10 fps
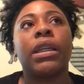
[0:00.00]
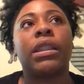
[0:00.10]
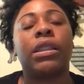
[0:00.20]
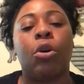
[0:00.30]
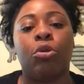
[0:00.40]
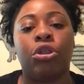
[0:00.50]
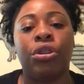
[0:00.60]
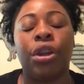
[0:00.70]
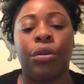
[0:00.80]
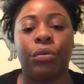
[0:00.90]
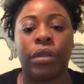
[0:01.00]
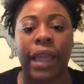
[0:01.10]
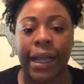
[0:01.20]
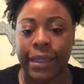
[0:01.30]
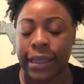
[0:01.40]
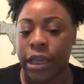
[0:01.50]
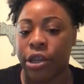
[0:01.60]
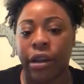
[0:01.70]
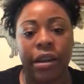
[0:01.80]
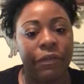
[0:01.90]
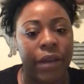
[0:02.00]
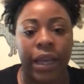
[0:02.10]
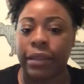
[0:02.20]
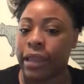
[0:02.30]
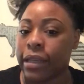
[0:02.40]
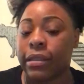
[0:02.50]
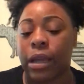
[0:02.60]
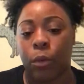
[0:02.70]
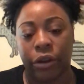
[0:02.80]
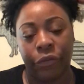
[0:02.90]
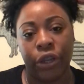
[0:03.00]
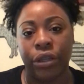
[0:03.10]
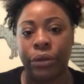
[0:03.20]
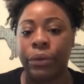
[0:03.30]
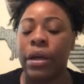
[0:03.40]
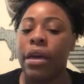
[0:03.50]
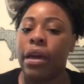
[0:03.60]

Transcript: So, you know, like I said, you're going to find things that work for you